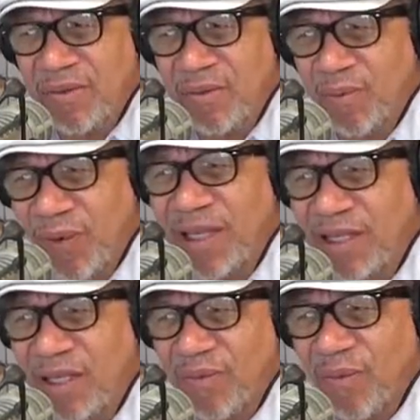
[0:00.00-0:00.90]

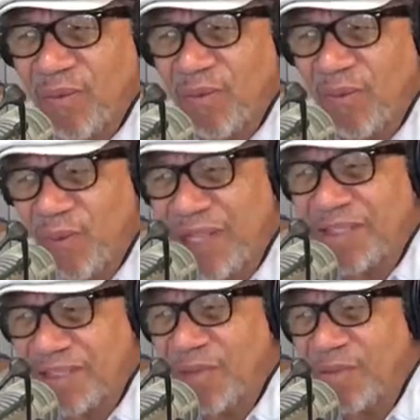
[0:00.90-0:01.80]
when
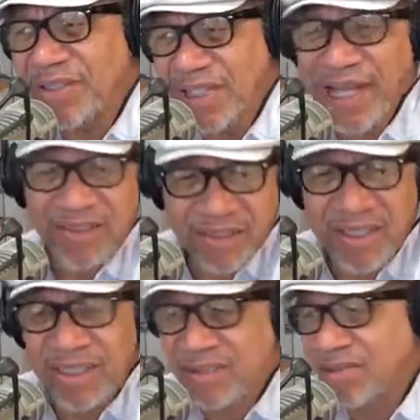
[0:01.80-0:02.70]
someone stands,
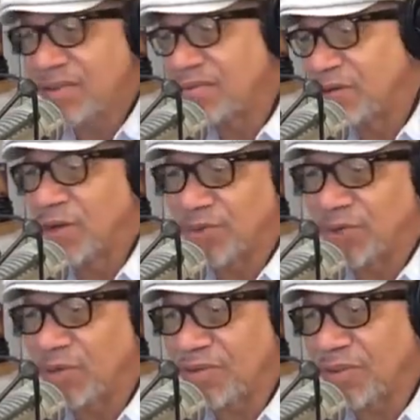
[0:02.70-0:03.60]
sits, rolls
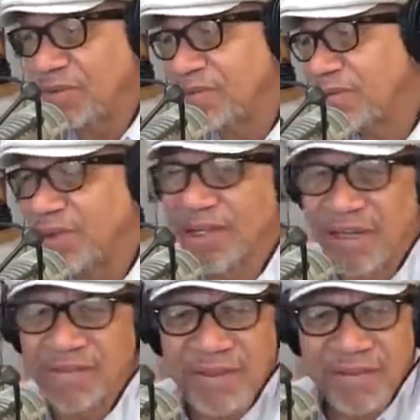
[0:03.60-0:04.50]
over, whatever,